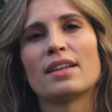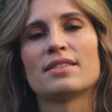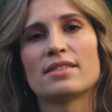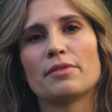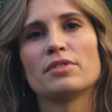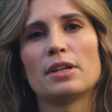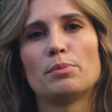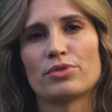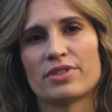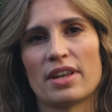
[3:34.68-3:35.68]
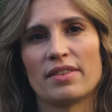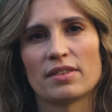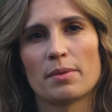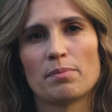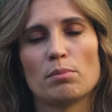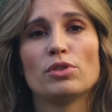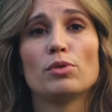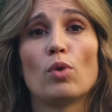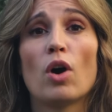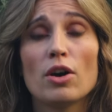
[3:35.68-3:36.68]
and 70%, but it
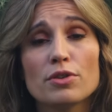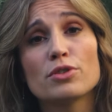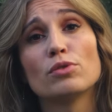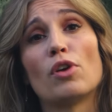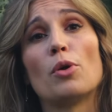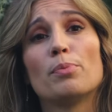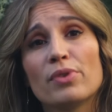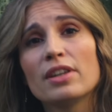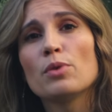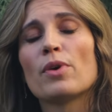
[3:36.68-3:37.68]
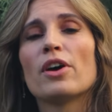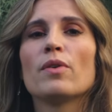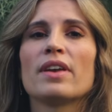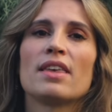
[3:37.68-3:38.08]
will also grow pretty well